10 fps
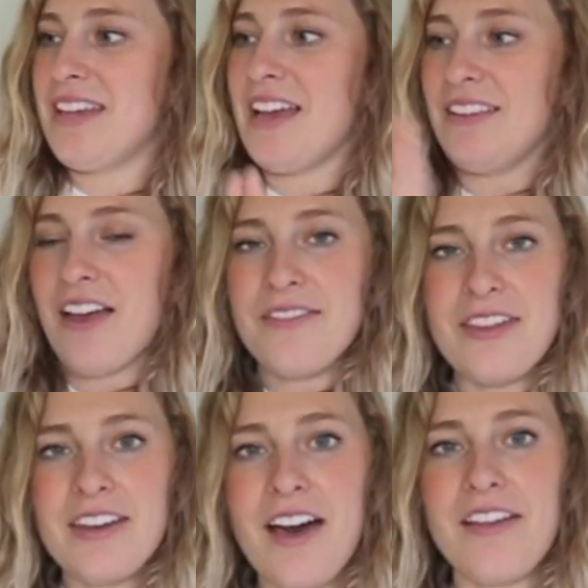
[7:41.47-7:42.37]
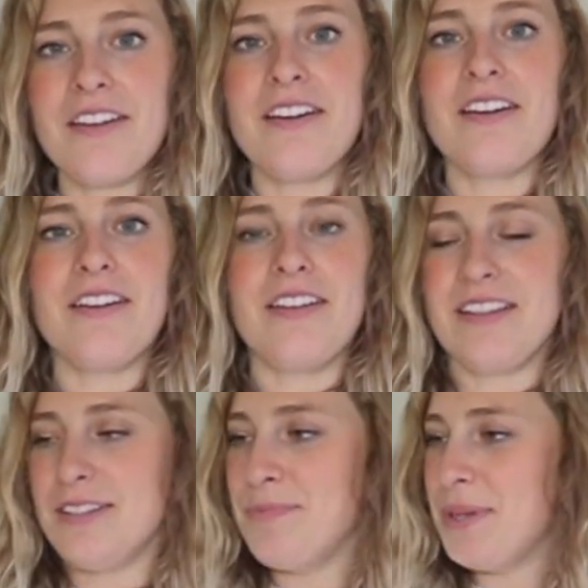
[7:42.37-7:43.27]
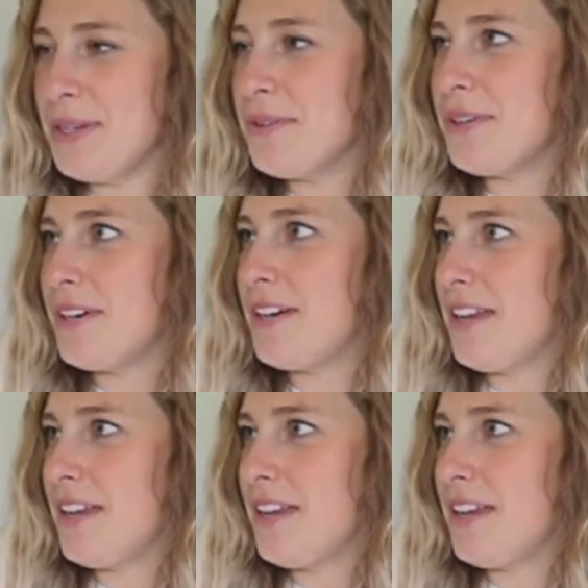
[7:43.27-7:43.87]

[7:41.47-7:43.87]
I love the color. It's pewter,